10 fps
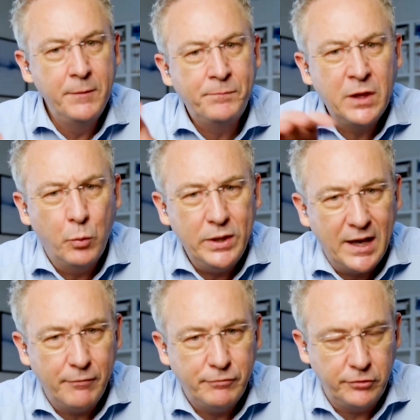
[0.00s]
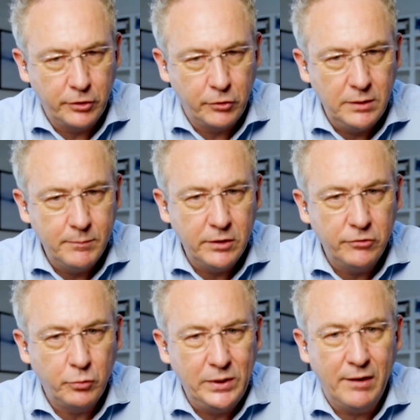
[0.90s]
we have
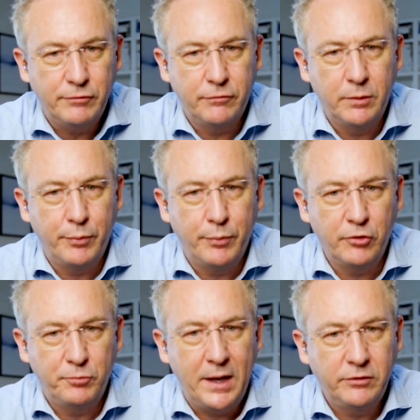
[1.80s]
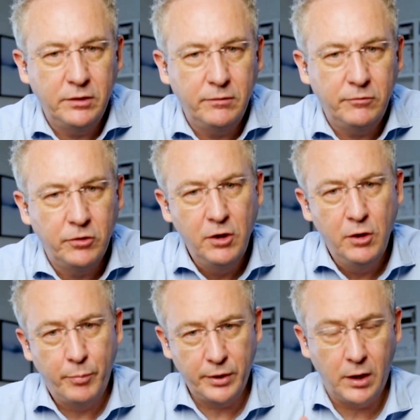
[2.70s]
disagreements, we have different perspectives,
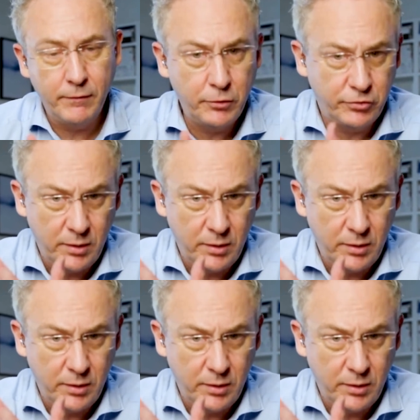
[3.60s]
but all those come